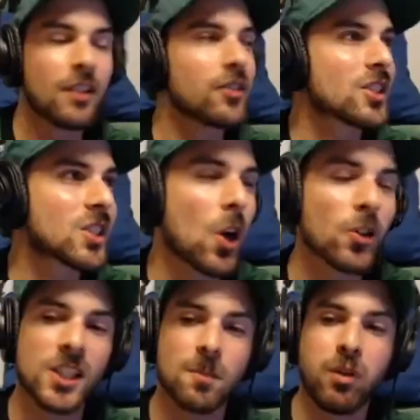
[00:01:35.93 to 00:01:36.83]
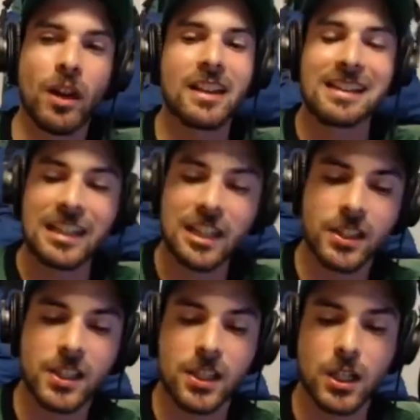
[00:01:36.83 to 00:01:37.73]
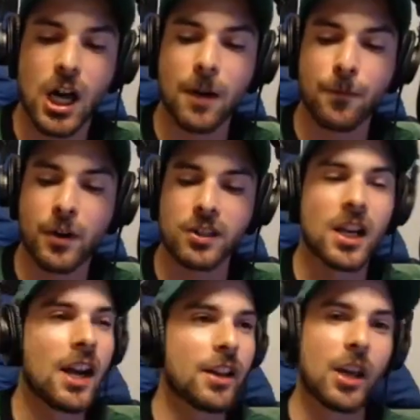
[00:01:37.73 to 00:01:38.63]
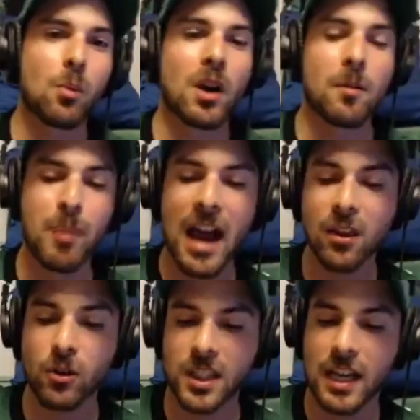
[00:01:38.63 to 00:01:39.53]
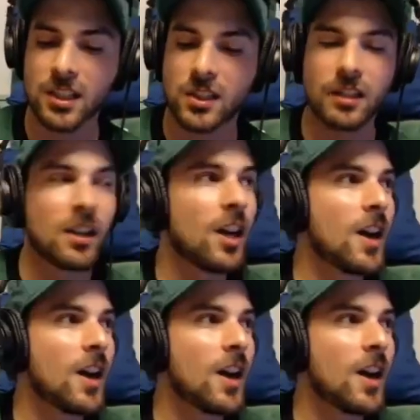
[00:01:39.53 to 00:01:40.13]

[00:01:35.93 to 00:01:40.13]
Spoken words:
The Celtics play in an easy conference. They weren't battle tested.